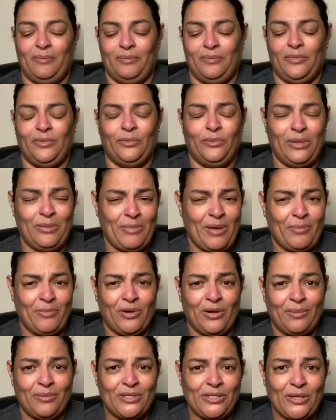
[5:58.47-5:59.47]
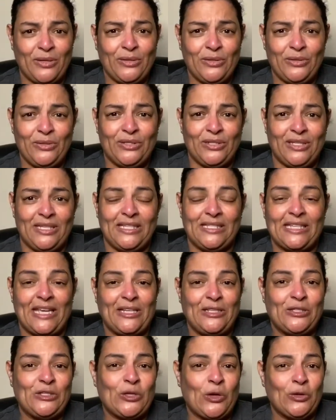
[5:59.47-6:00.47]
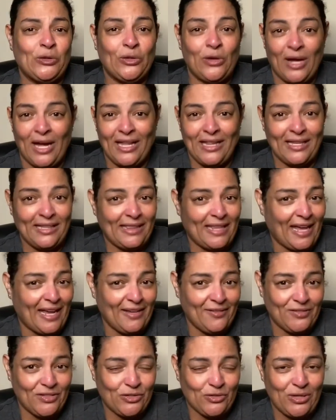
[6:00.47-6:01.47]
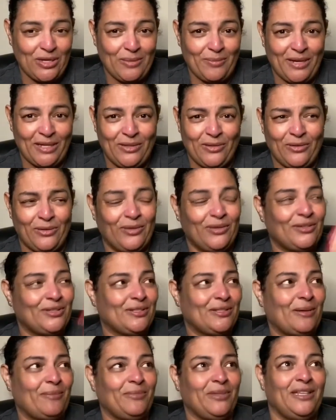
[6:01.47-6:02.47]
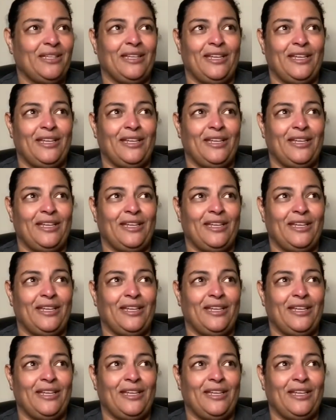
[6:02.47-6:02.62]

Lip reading: Remember, I'm so new to this. I don't know how to live stream. I know there's something that